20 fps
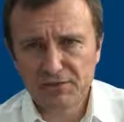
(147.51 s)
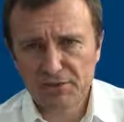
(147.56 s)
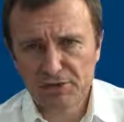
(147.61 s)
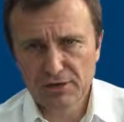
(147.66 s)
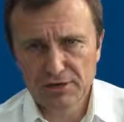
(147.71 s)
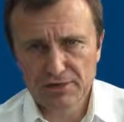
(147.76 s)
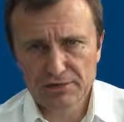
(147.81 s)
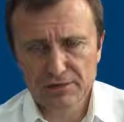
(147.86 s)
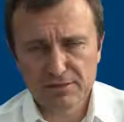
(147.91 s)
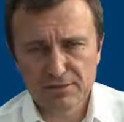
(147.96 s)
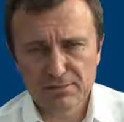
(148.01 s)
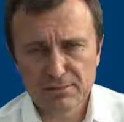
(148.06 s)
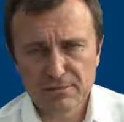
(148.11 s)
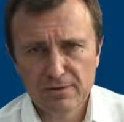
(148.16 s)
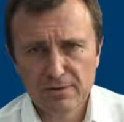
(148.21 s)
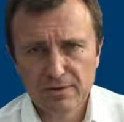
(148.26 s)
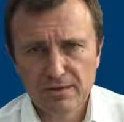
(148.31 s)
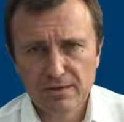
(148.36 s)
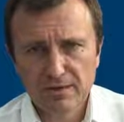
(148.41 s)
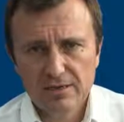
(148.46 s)
DIRT.
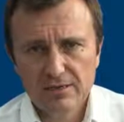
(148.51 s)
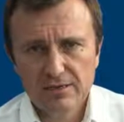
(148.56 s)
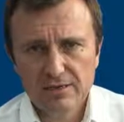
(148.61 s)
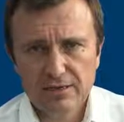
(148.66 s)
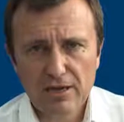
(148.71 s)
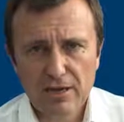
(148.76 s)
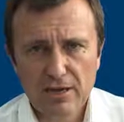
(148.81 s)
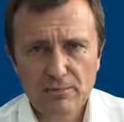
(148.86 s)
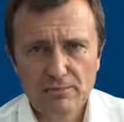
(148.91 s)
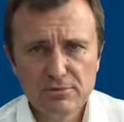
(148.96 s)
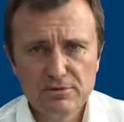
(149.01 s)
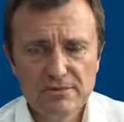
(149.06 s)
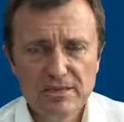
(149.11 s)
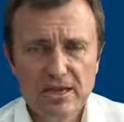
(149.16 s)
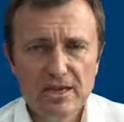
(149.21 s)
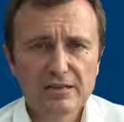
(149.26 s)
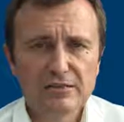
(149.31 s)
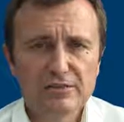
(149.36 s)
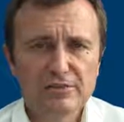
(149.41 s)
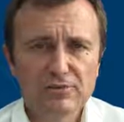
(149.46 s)
The name
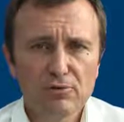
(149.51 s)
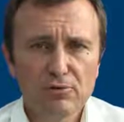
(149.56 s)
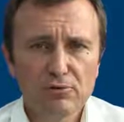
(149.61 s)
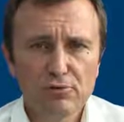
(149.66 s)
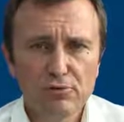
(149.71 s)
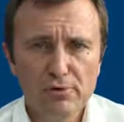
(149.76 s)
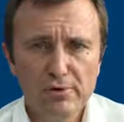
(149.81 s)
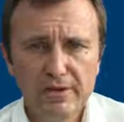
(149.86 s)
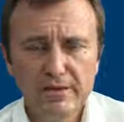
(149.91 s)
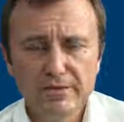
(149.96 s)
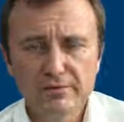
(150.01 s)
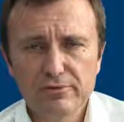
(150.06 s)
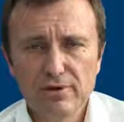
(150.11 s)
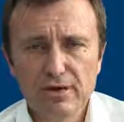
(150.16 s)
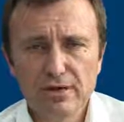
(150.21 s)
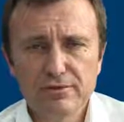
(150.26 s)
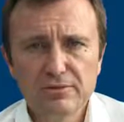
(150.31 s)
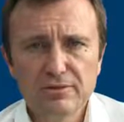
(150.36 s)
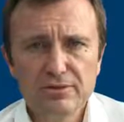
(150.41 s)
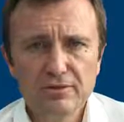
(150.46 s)
stands for Doing It
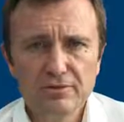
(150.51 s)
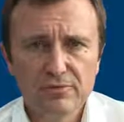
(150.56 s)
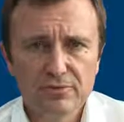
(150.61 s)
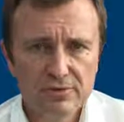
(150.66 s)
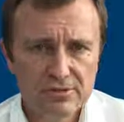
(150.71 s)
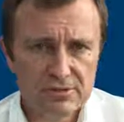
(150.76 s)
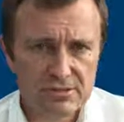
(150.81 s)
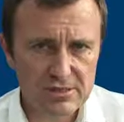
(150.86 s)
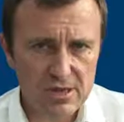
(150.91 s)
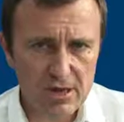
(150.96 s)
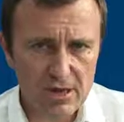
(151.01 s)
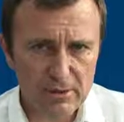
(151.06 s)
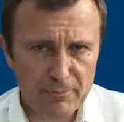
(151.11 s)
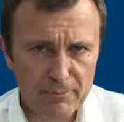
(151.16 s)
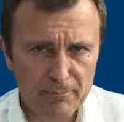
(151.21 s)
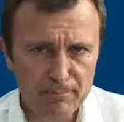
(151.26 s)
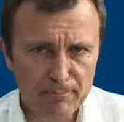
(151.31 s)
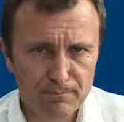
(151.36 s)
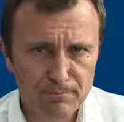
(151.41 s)
Right This Time.